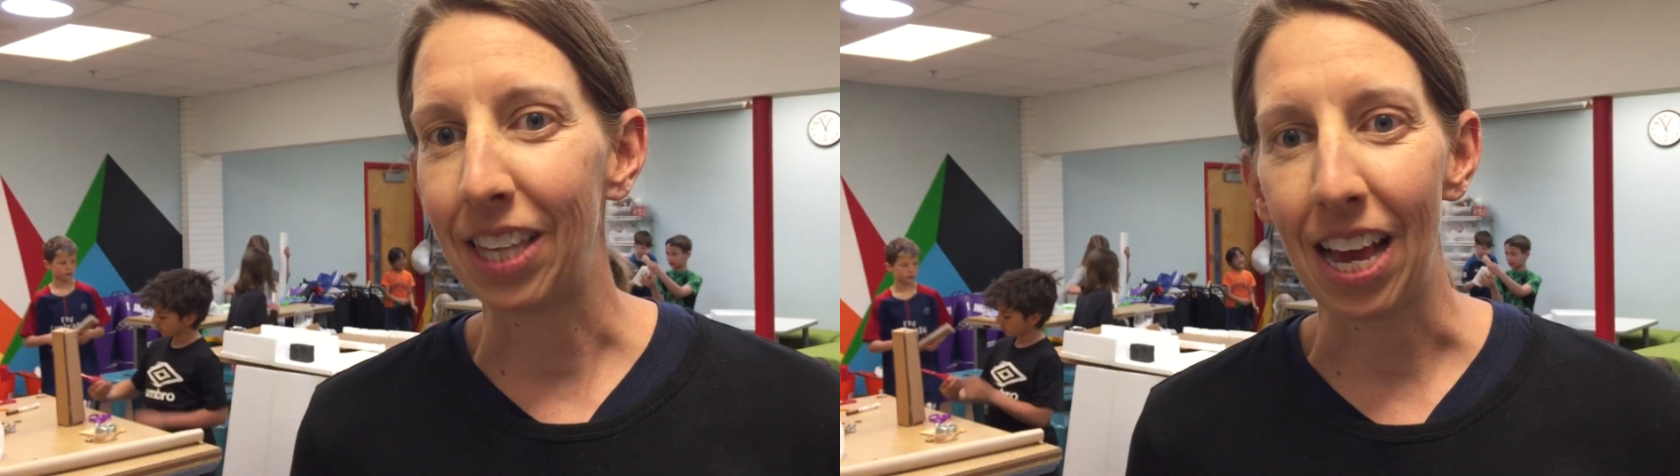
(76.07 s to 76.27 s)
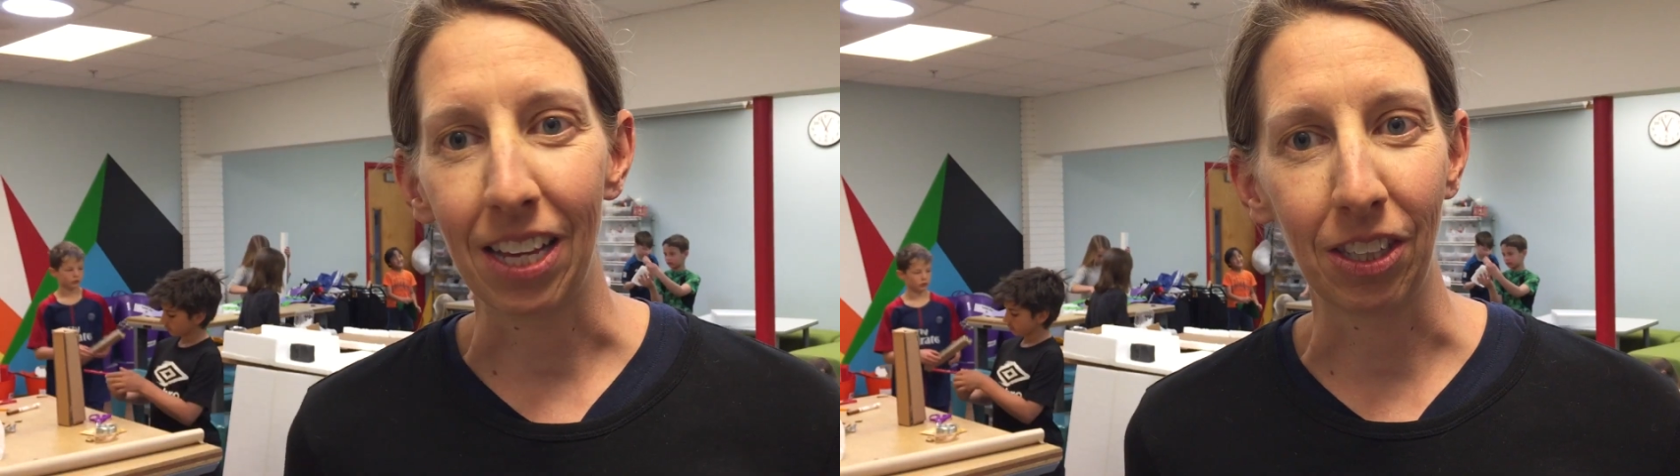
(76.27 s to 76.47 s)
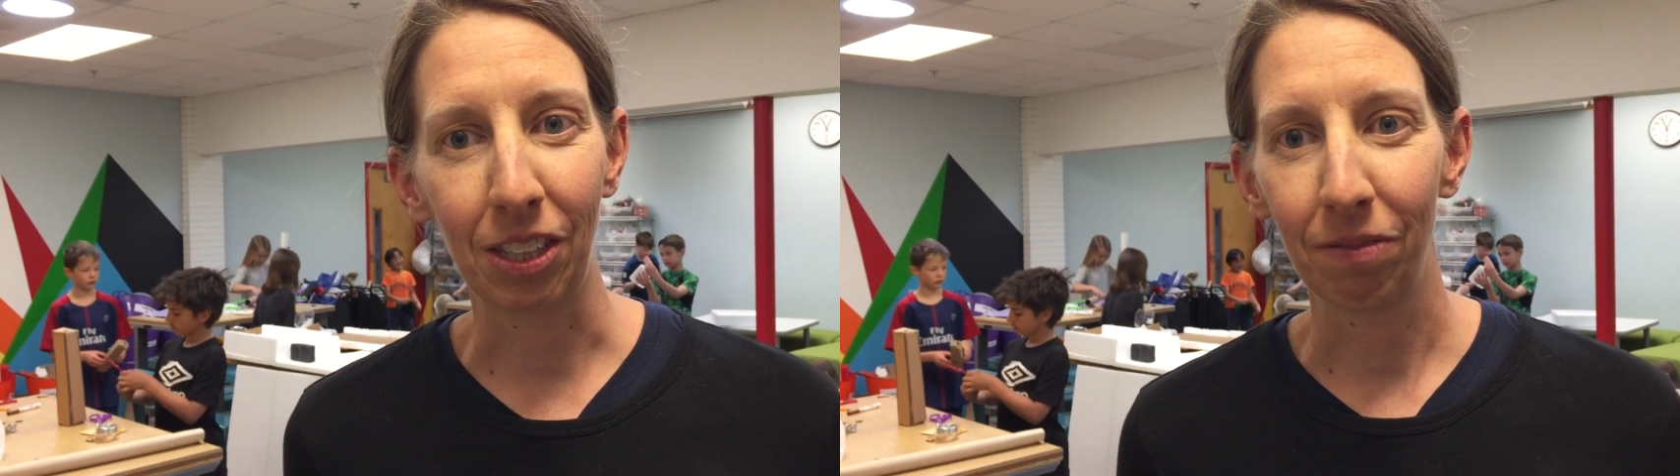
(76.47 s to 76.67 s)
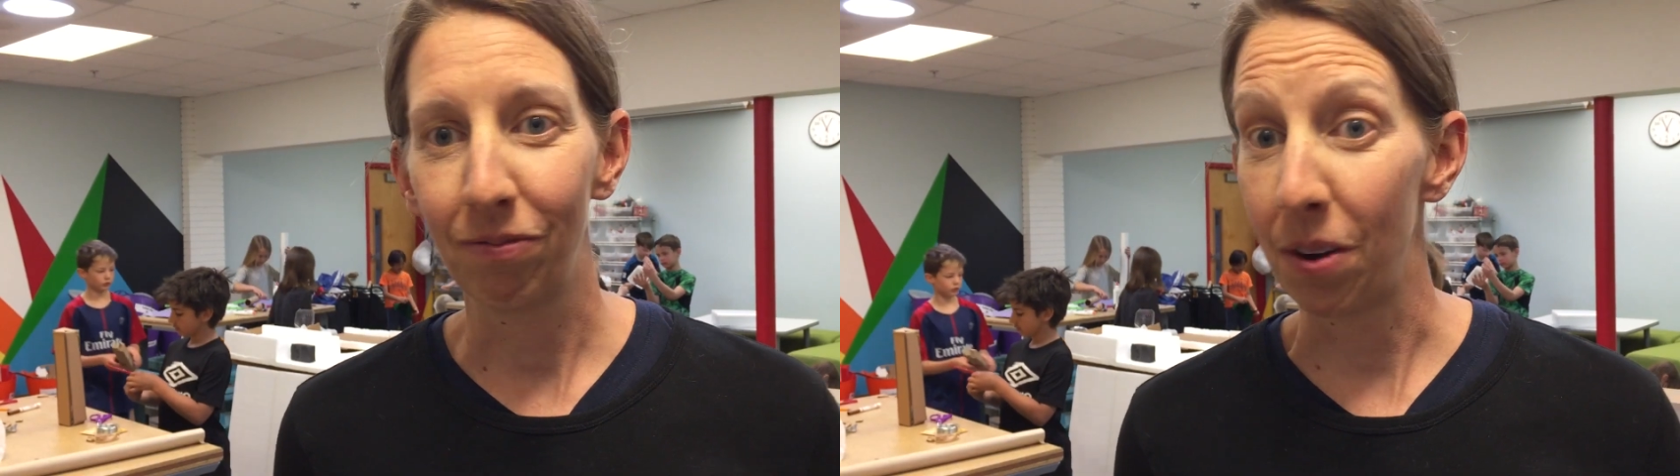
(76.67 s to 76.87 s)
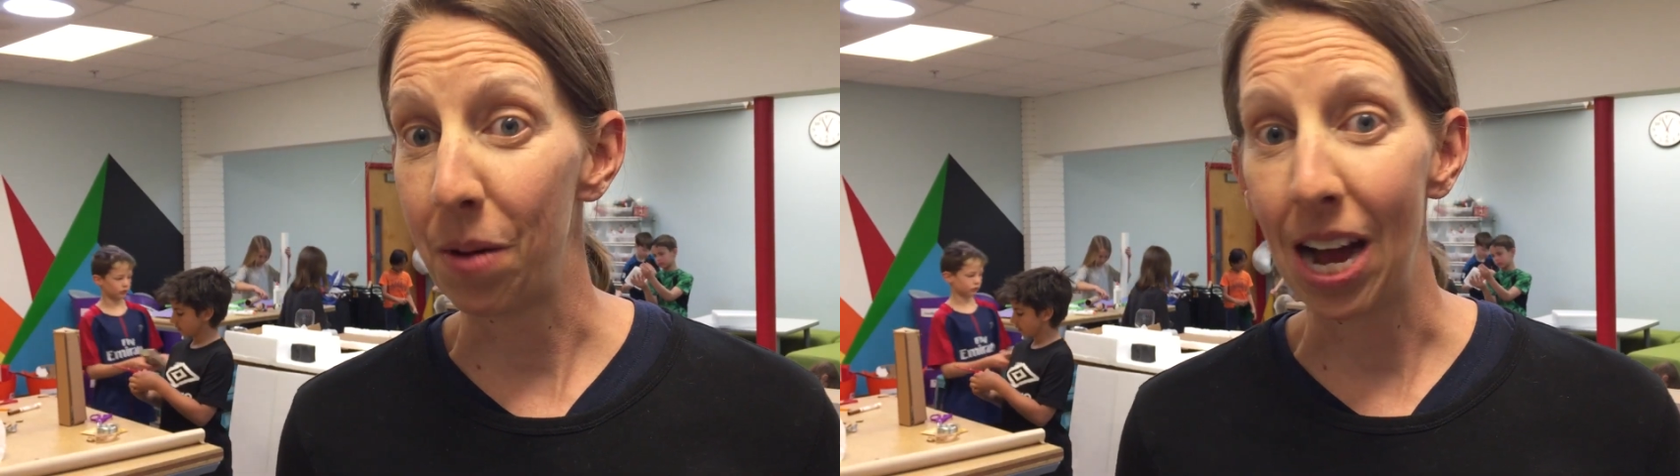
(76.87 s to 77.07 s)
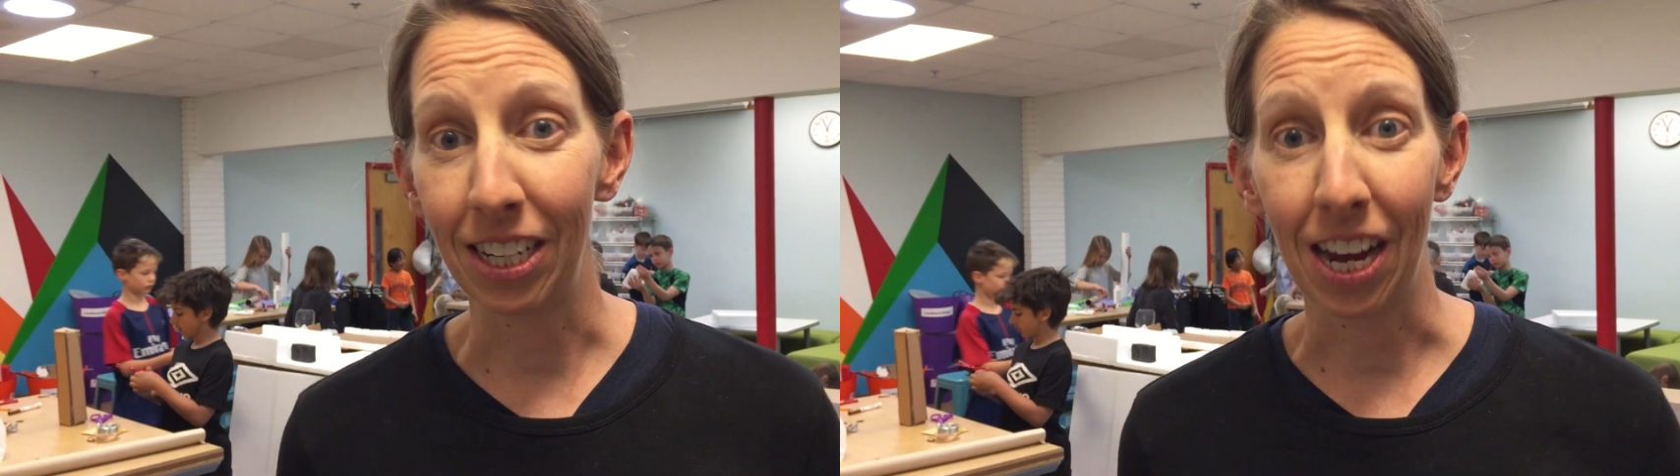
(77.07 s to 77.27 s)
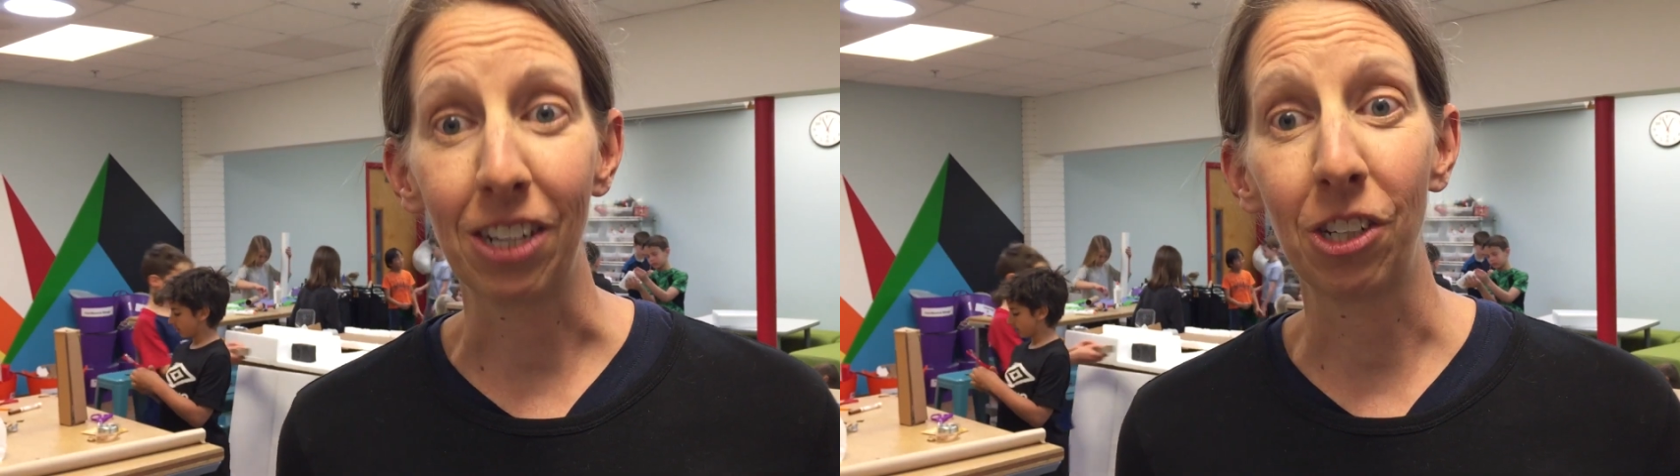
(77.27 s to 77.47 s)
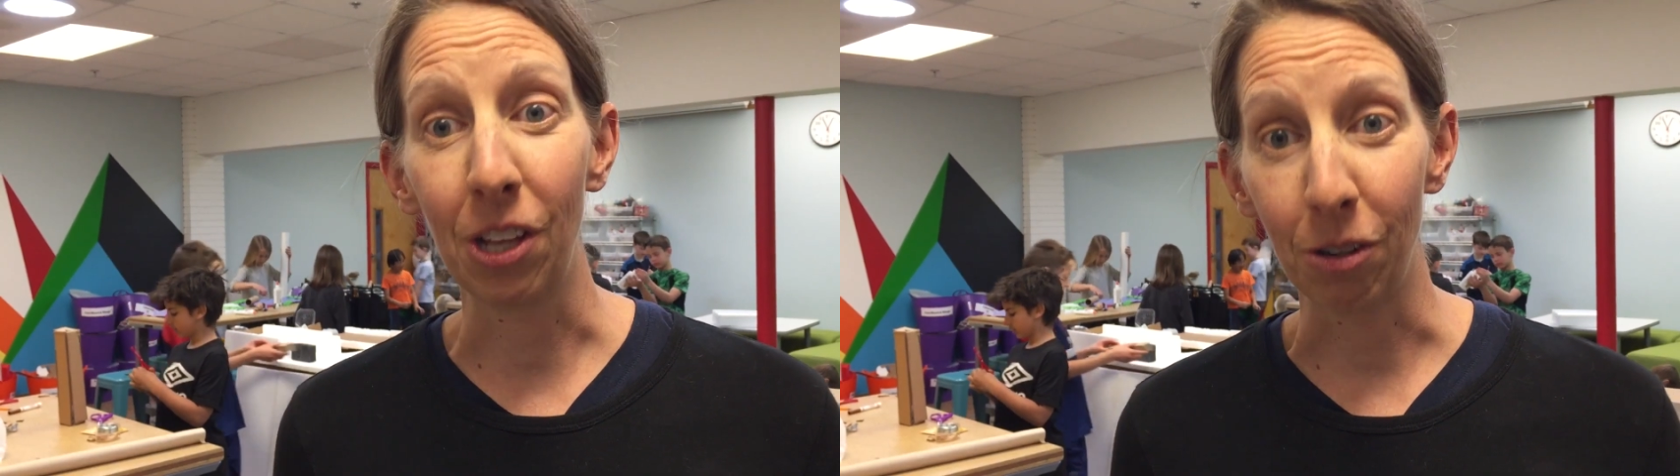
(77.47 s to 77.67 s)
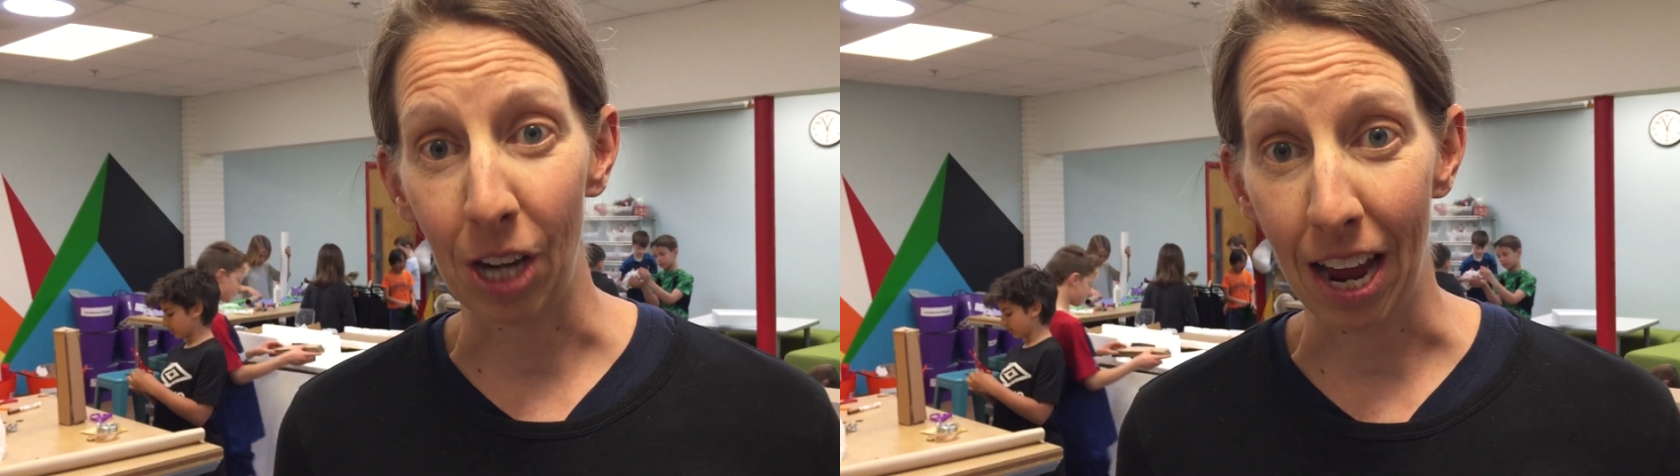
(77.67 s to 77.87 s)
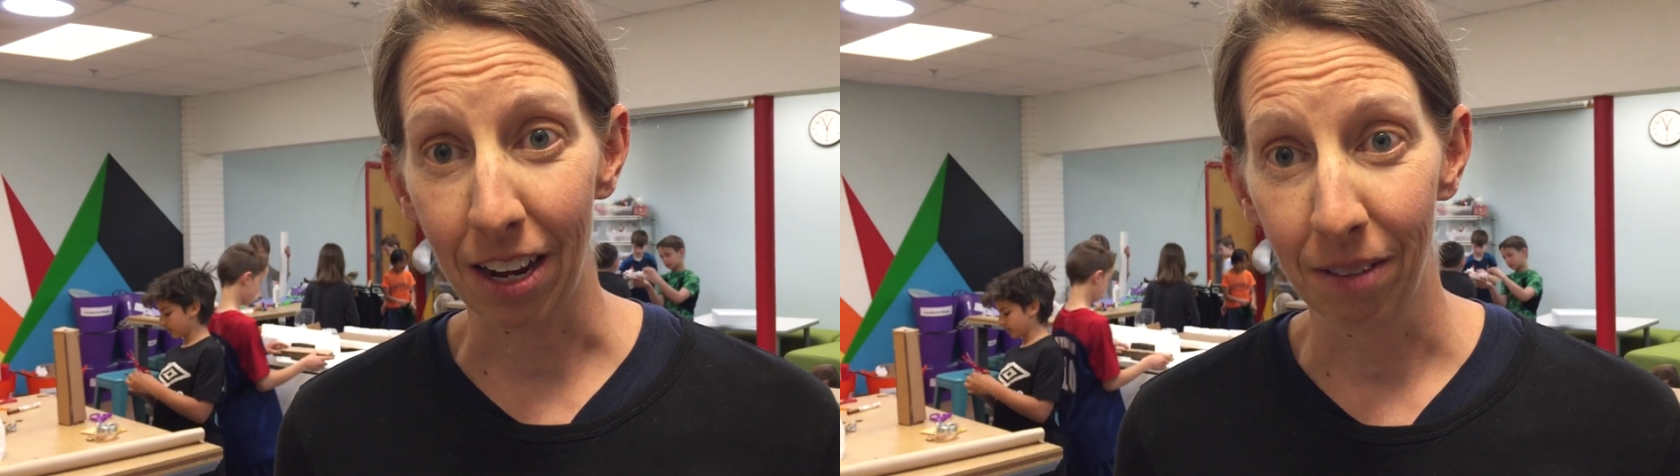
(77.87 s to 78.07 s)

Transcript: has from high tech to low tech.